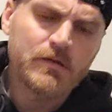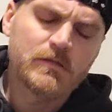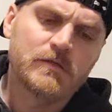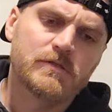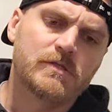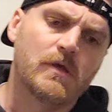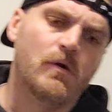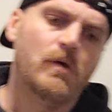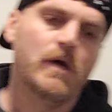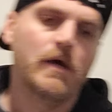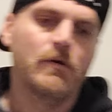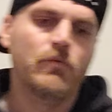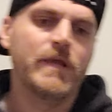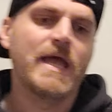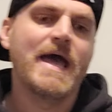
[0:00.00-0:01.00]
So
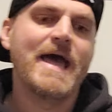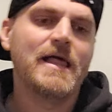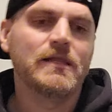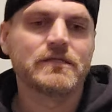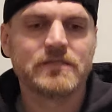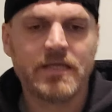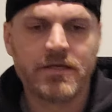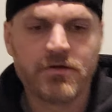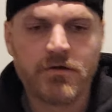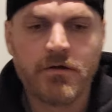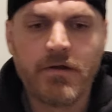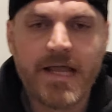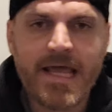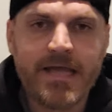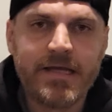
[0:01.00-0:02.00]
uh, we got Alexander
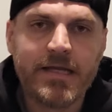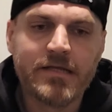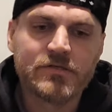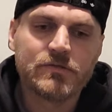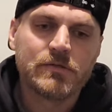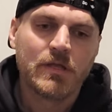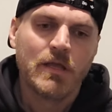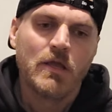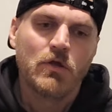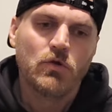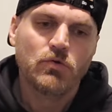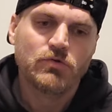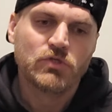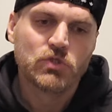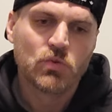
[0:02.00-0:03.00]
Hernandez,
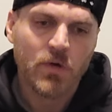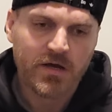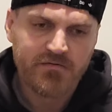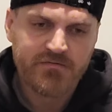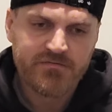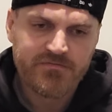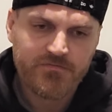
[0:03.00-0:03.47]
who's twelve and